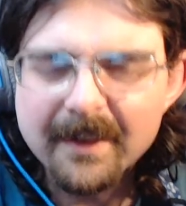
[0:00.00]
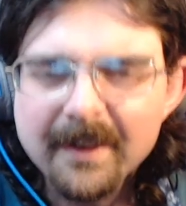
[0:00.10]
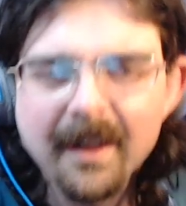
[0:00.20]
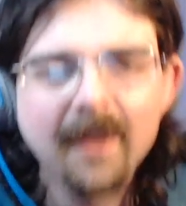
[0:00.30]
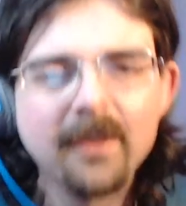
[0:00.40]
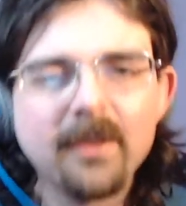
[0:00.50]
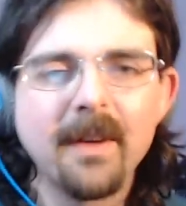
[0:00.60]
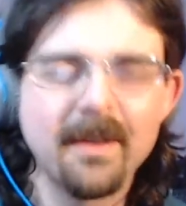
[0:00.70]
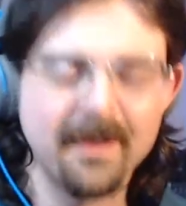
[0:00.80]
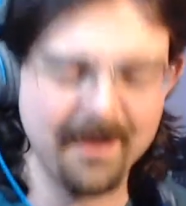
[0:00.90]
Yeah, so
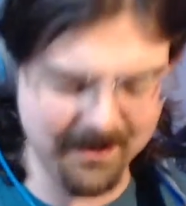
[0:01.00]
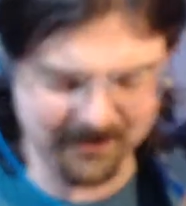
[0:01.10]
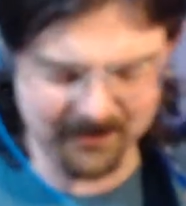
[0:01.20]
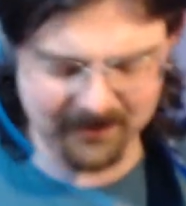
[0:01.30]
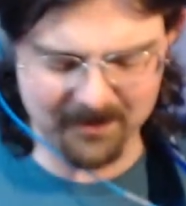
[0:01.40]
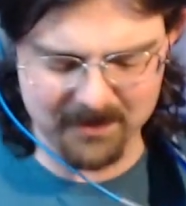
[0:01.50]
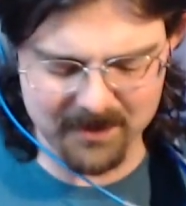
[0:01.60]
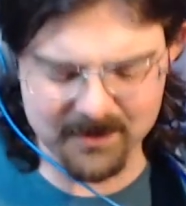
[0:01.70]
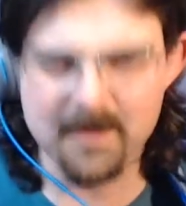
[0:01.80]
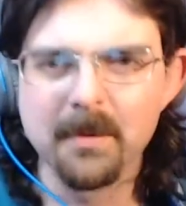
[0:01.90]
they have it doing something
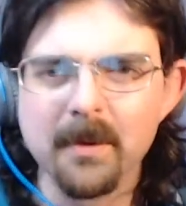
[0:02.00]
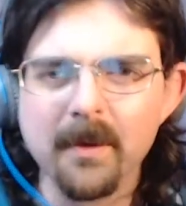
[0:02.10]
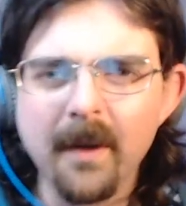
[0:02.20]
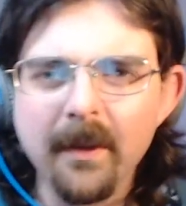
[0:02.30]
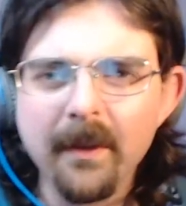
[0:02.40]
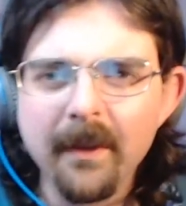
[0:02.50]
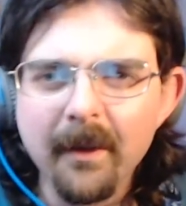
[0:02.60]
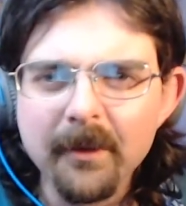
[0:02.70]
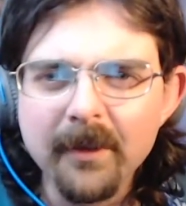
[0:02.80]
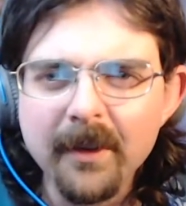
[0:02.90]
much simpler than
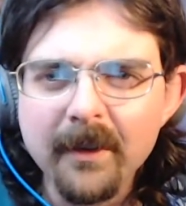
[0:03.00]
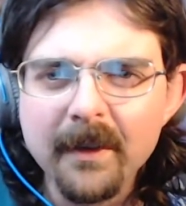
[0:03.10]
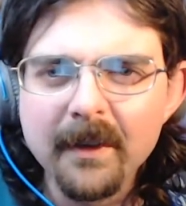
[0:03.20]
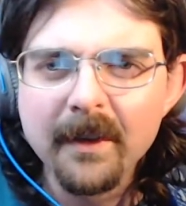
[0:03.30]
I was hearing.